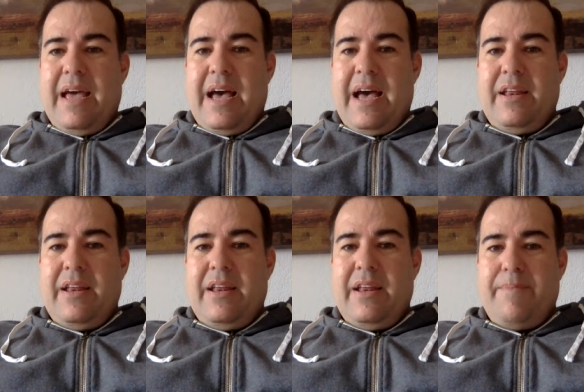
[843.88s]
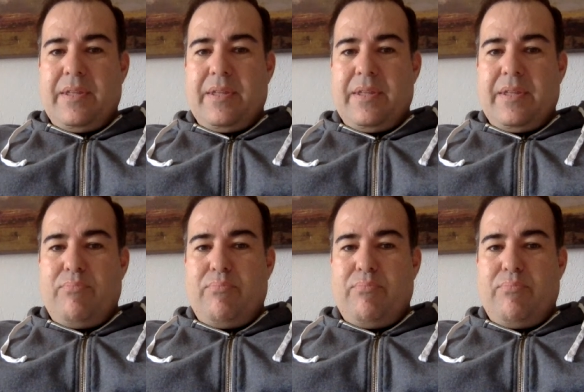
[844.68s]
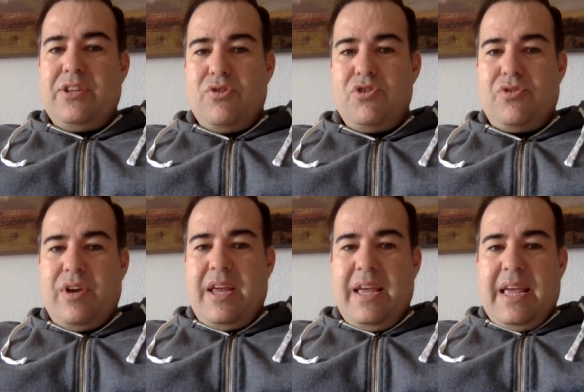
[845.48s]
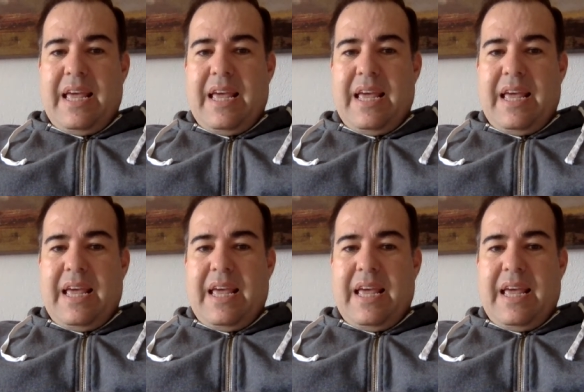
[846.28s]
had brain surgery